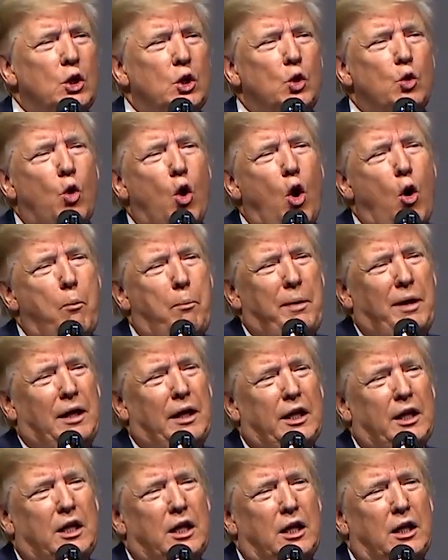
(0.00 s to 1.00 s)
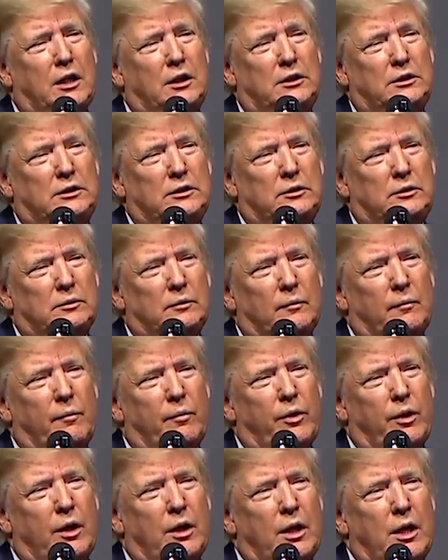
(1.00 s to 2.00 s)
who openly cut
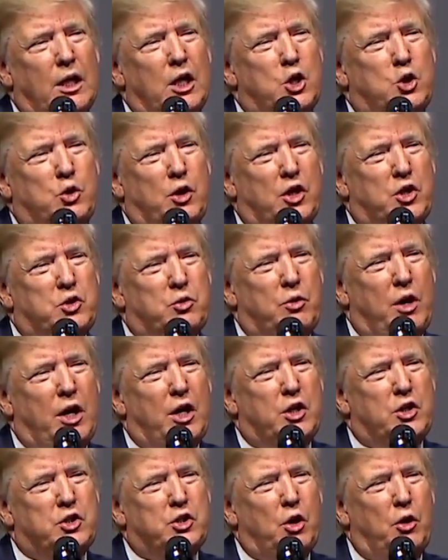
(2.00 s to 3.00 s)
interest rates,